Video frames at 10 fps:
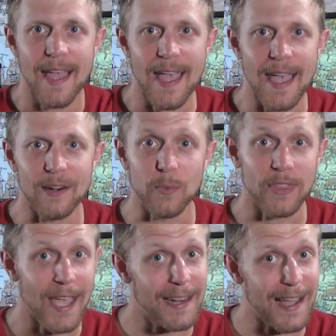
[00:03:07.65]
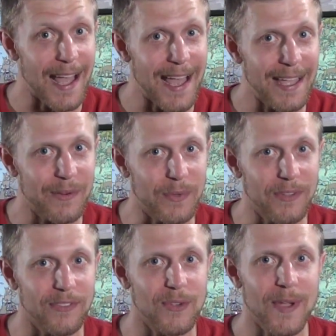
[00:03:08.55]
And with that, I
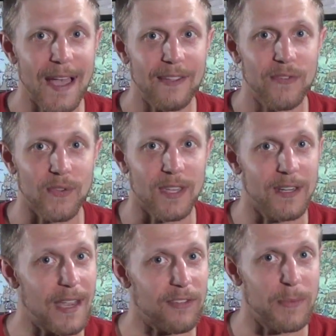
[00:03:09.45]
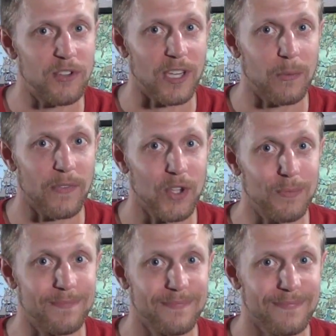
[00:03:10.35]
will see you guys for the next Michigan review.